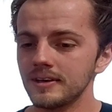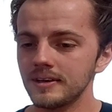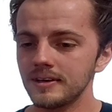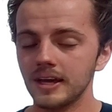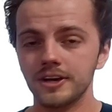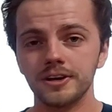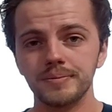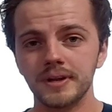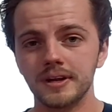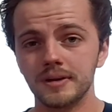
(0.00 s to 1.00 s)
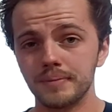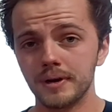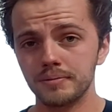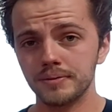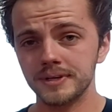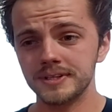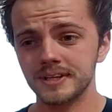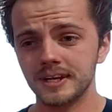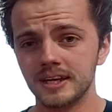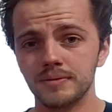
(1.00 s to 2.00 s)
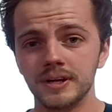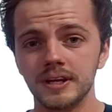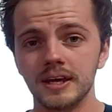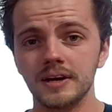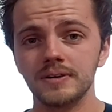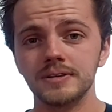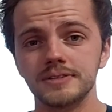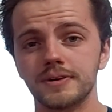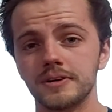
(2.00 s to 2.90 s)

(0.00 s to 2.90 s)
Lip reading: I could have been in a better place than I am right now as far